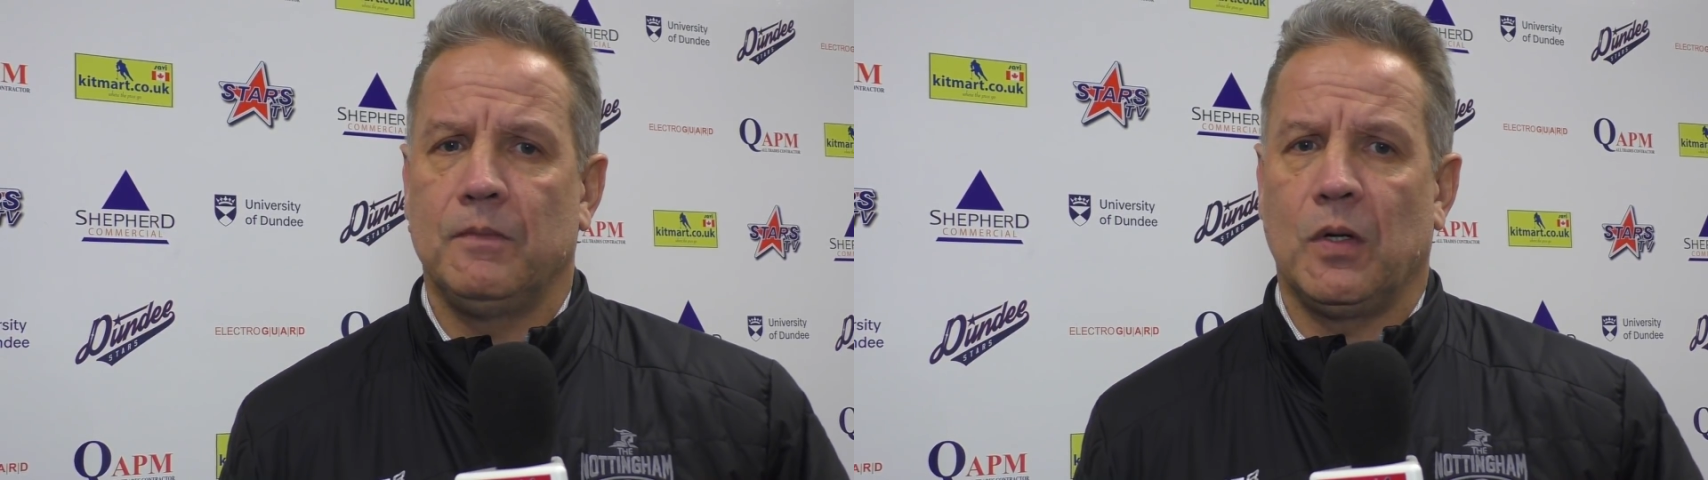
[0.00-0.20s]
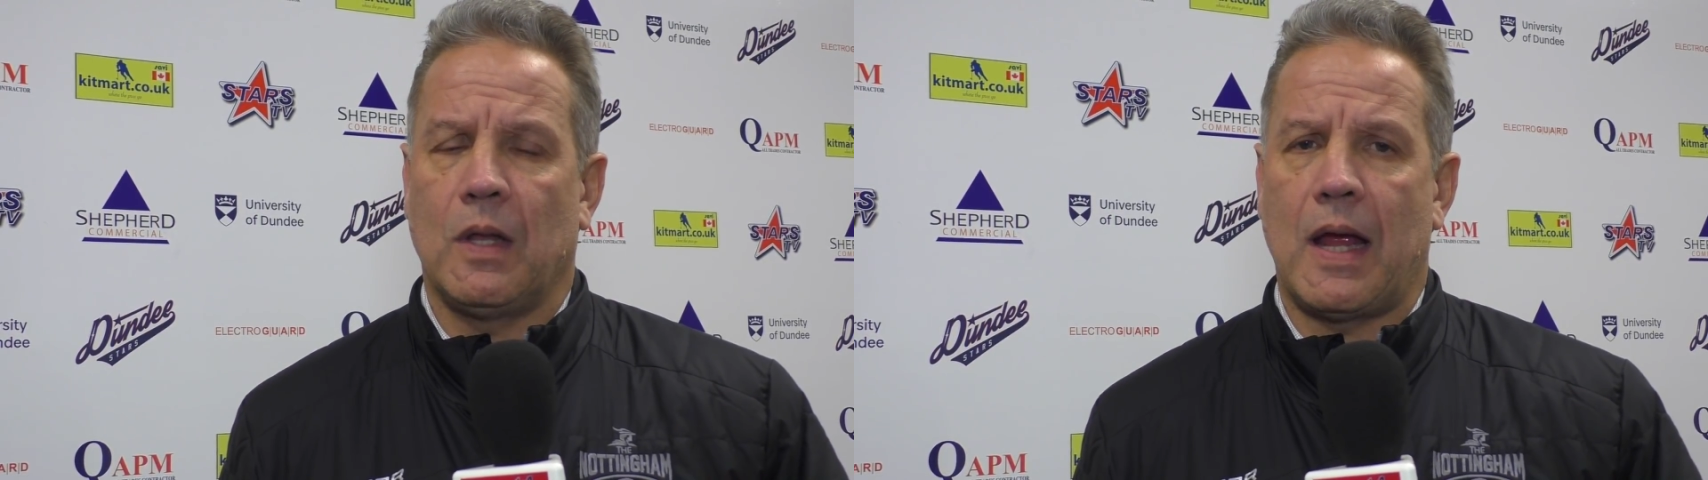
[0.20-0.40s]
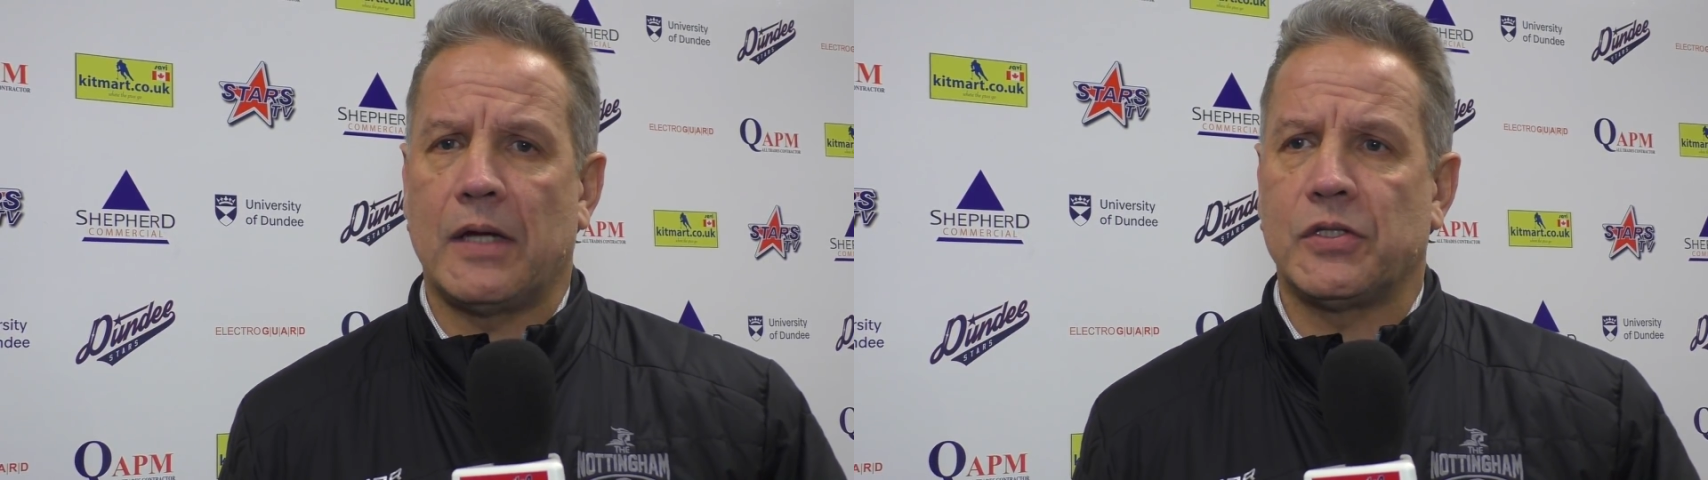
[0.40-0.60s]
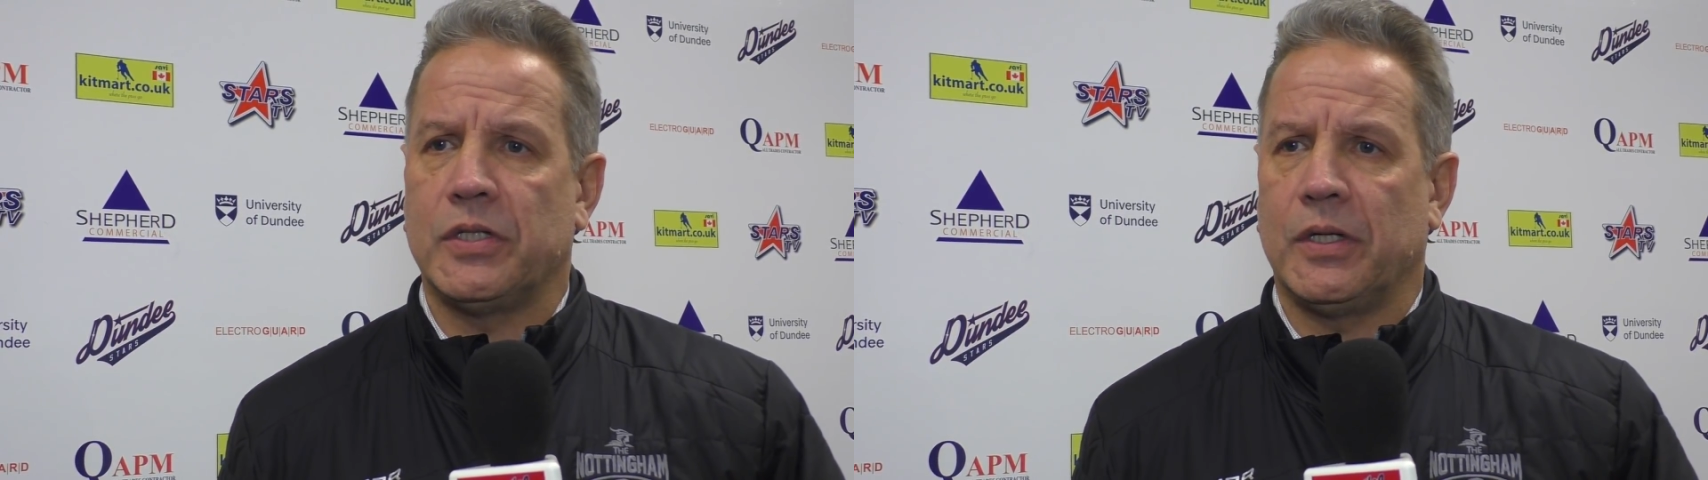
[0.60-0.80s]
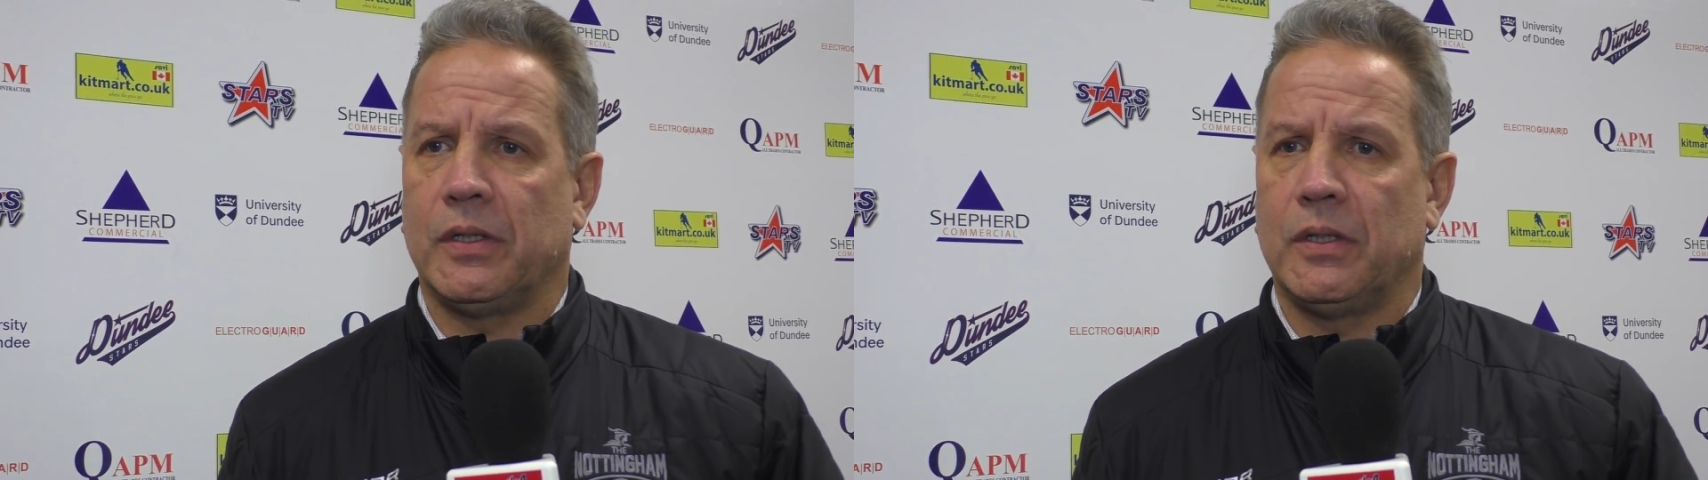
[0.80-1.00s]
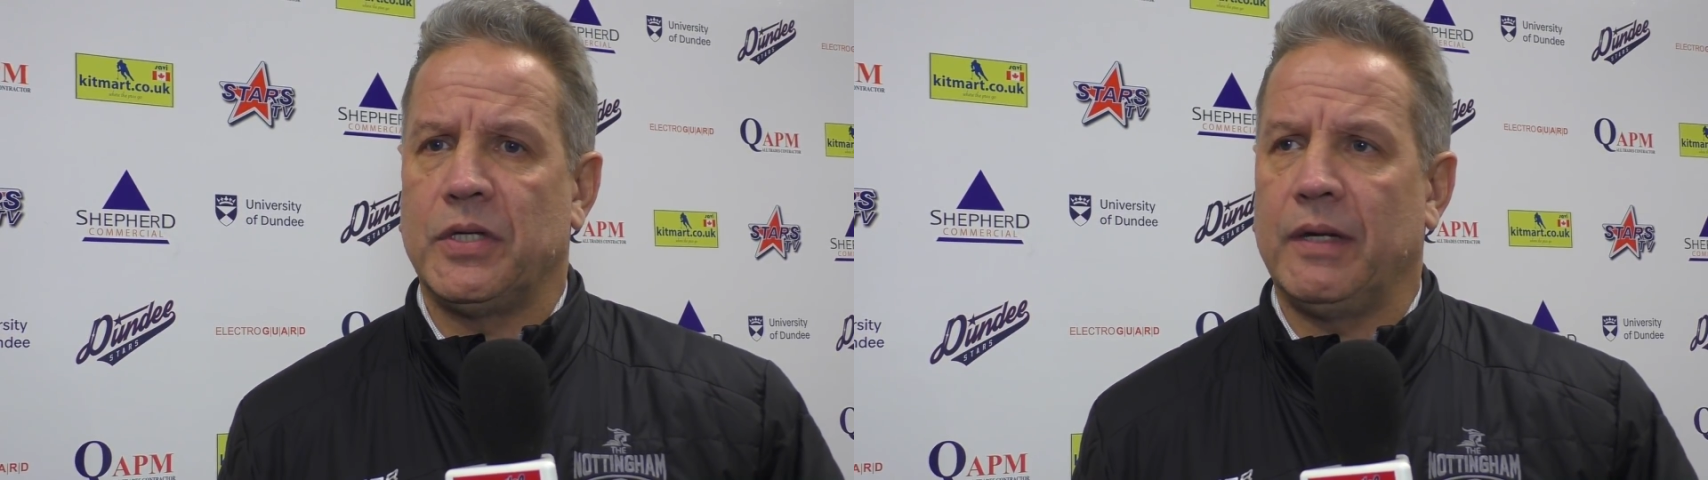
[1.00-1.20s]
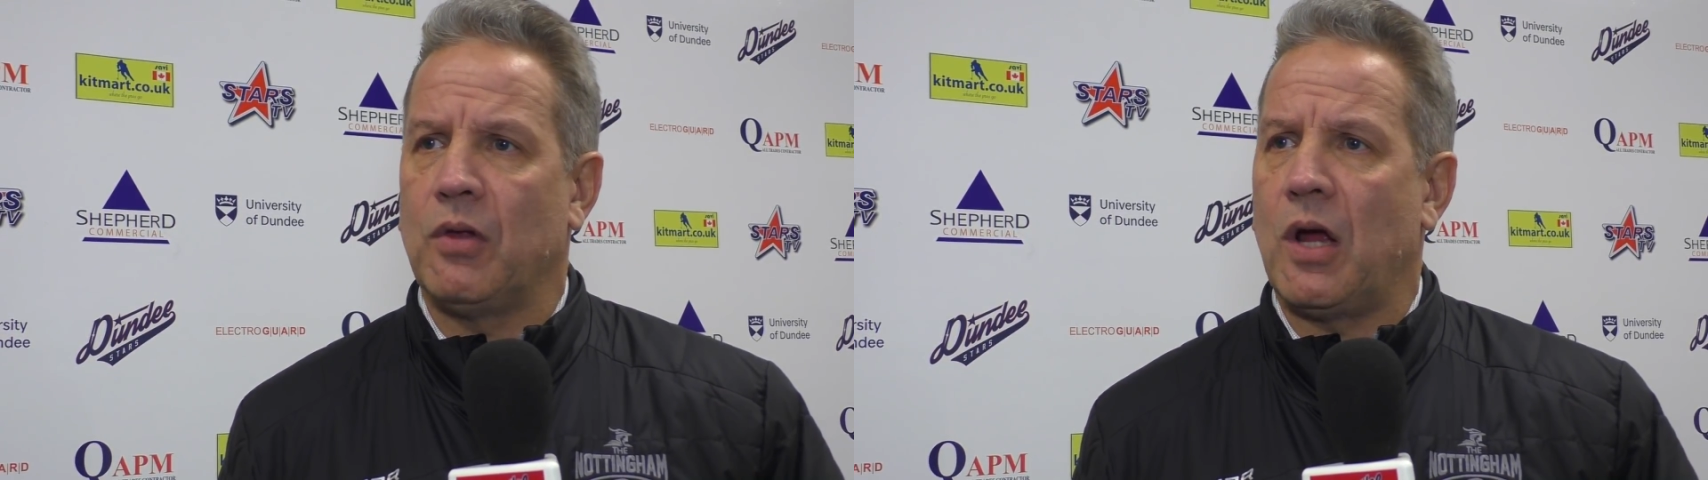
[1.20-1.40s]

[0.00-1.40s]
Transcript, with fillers: you know, last year the team